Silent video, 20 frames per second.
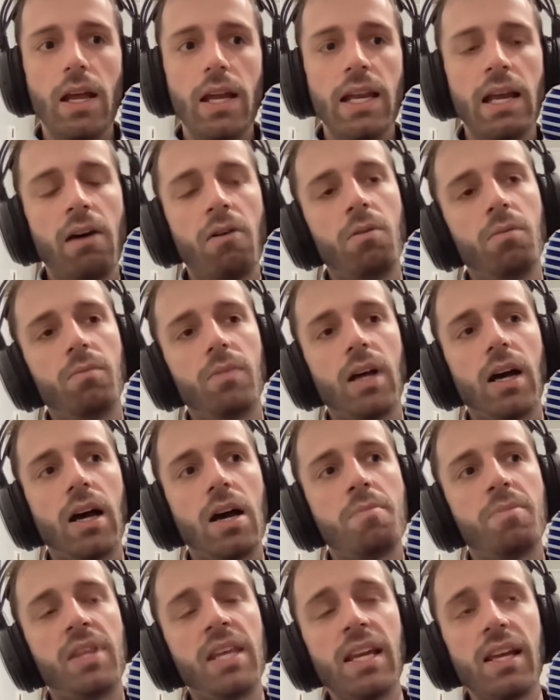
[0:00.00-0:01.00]
Now,
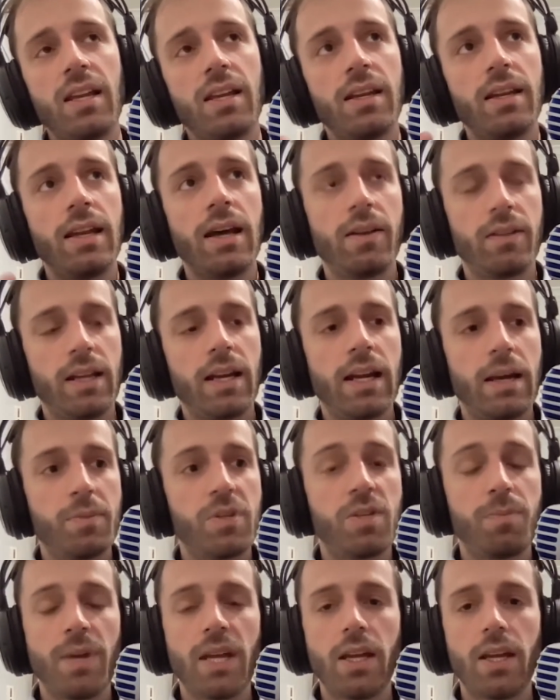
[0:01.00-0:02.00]
I'm thinking, now that I'm
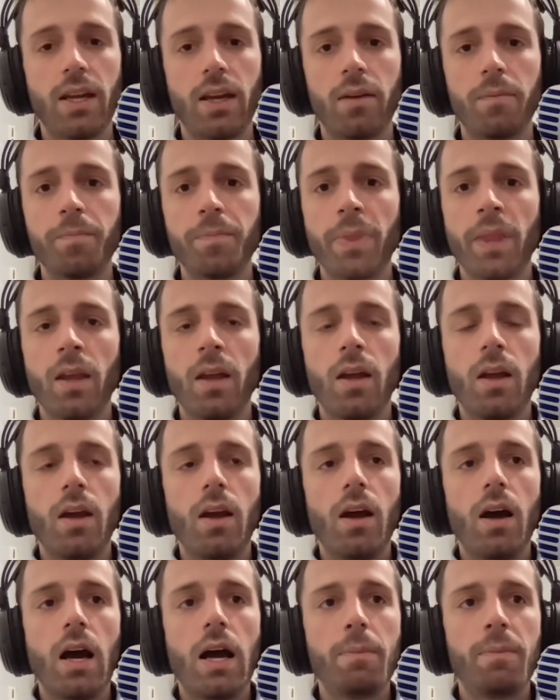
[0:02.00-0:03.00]
speaking,
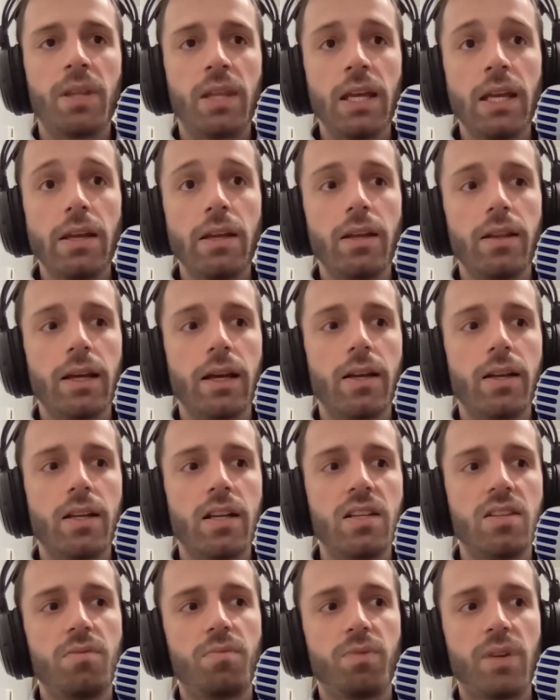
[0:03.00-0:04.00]
I'm thinking that it
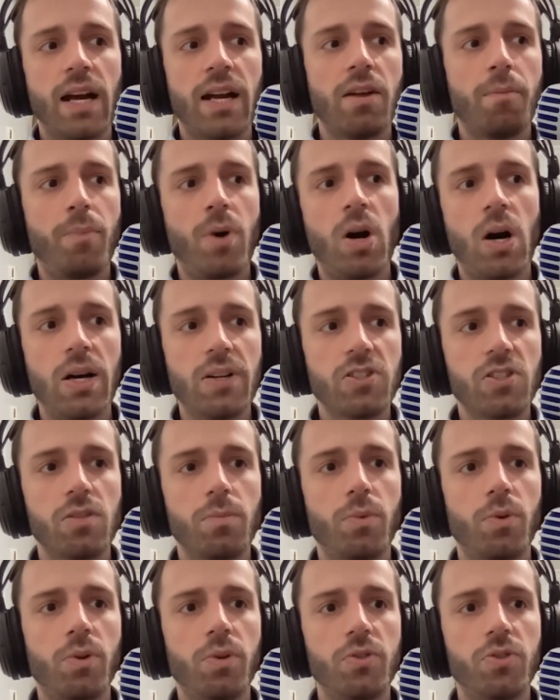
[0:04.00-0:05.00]
is kind of
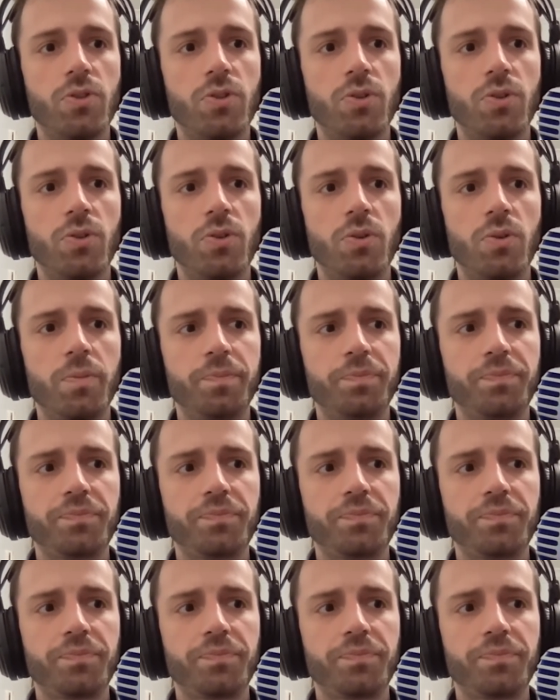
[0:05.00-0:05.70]
possible to